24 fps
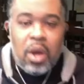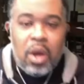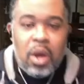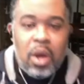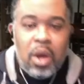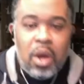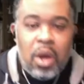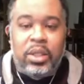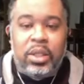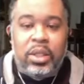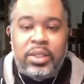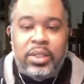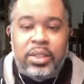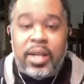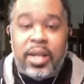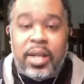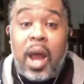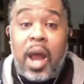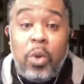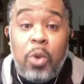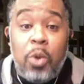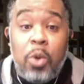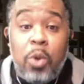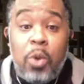On tonight,
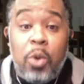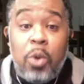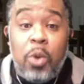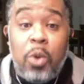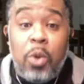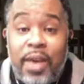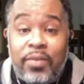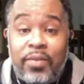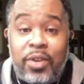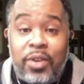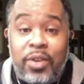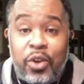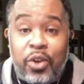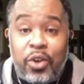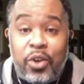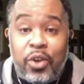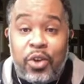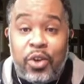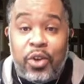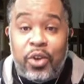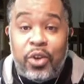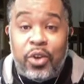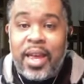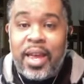I hope that you're having a
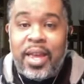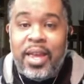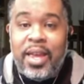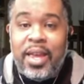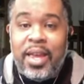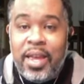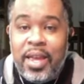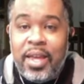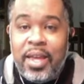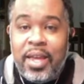great day.